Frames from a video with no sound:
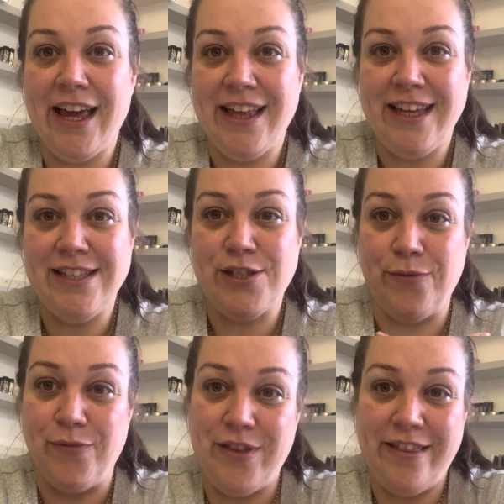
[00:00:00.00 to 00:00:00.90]
it's
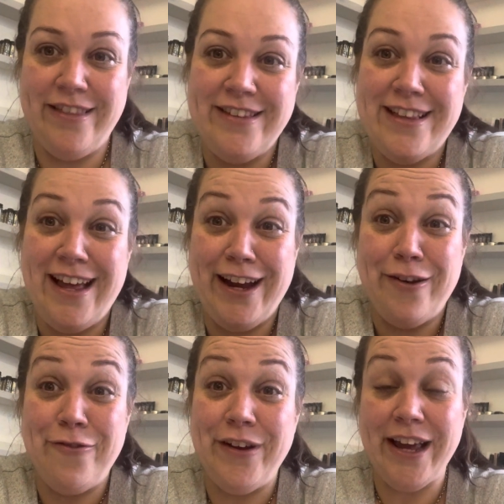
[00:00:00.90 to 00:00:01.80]
something that's like
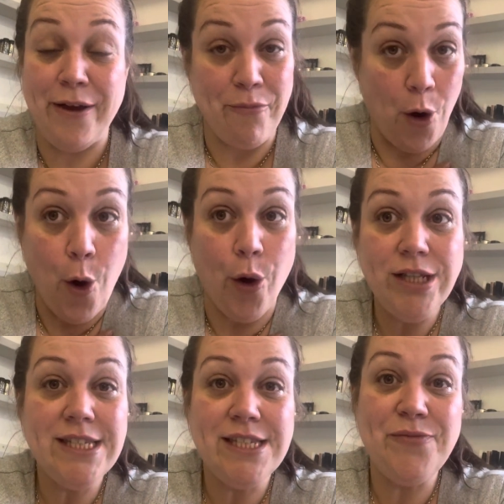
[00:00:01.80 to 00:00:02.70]

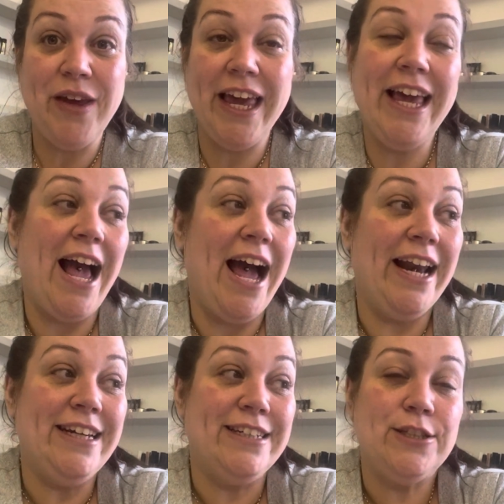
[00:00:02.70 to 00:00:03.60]
important to me
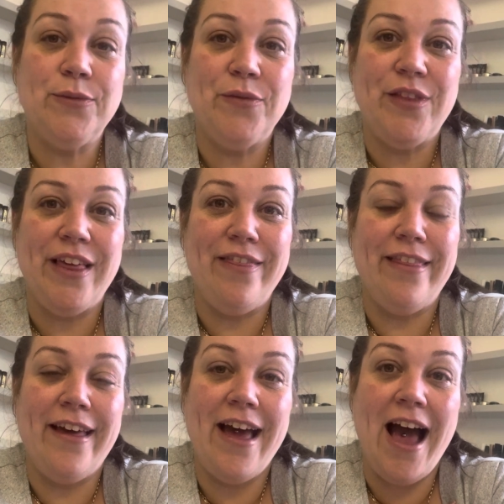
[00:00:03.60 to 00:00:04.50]
and something
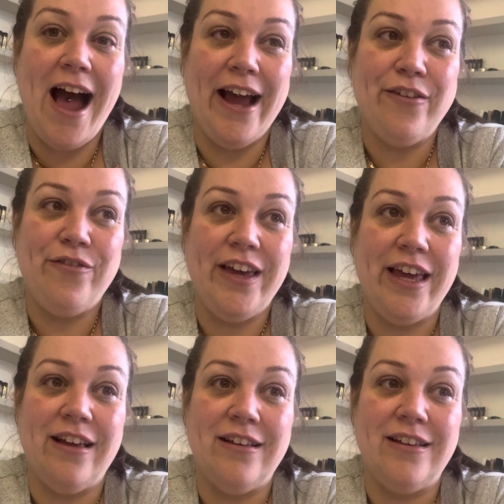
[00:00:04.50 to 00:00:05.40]
that I
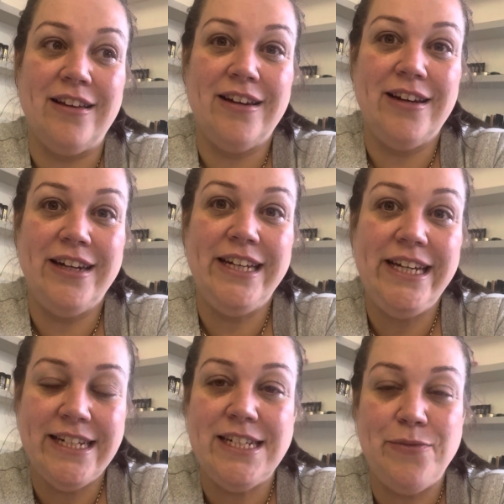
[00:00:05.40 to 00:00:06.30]
feel
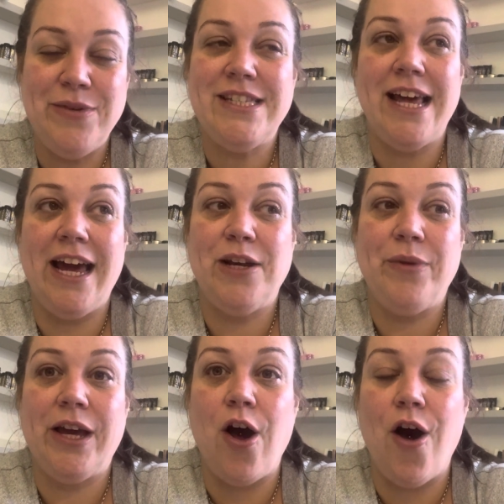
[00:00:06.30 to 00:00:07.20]
needed to be said,
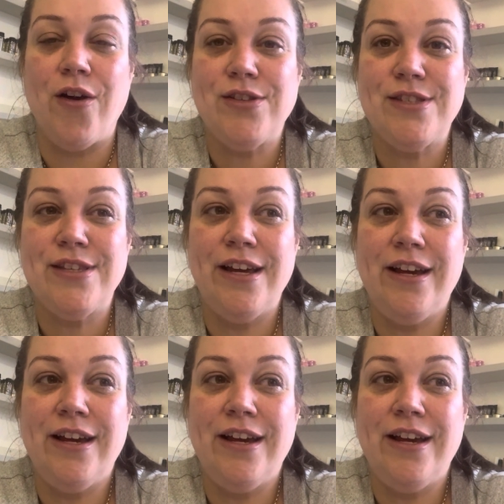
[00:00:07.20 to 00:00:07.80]
because